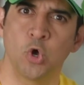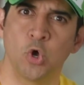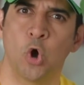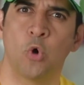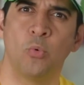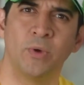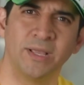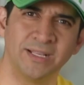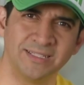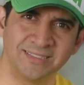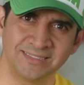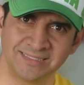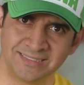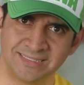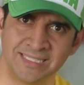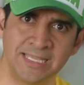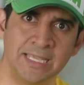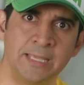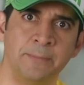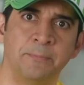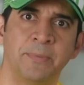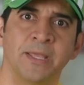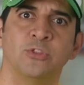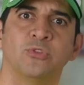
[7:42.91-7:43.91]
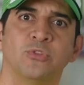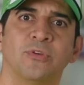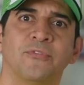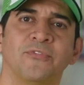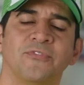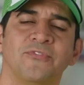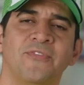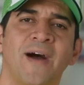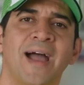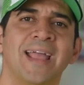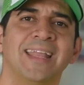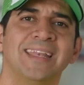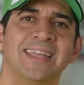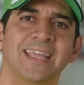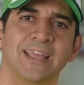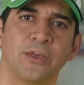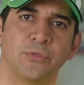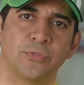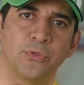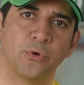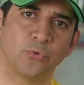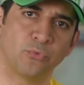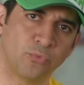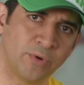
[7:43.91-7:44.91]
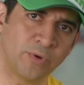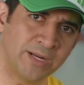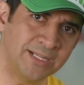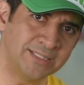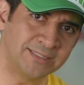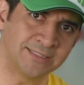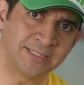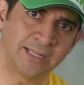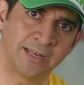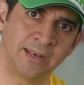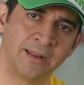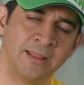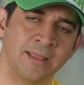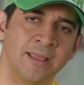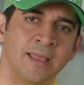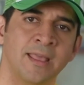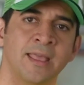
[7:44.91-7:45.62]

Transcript: going deep into finding the reason.